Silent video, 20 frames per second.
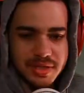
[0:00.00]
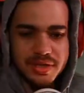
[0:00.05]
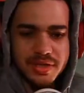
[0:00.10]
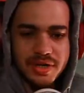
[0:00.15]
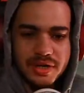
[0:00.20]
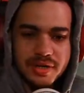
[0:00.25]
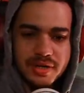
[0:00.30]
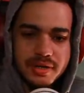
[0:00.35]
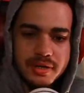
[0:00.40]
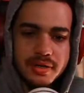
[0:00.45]

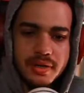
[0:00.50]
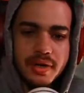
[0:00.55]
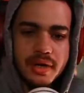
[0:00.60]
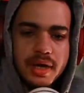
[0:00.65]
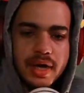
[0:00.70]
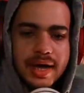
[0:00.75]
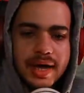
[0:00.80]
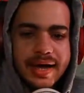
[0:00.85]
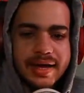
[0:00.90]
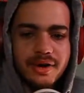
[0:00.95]
daunt.
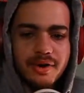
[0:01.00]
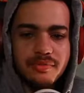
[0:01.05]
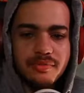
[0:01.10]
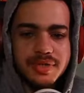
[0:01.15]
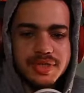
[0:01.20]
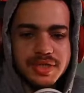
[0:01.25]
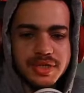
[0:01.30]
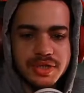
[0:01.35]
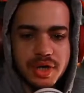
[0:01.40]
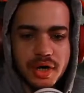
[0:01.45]
I gonna
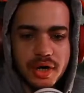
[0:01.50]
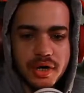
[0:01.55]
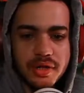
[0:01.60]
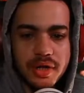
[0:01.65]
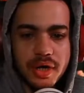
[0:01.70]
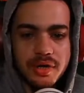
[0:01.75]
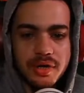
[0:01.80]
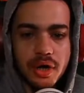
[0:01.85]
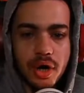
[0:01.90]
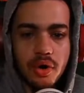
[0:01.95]
miss a daunt.
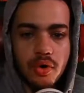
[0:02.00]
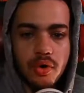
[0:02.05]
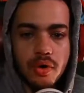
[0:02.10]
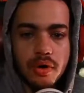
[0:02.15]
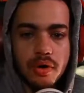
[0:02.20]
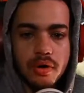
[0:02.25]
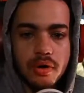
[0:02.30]
There you go.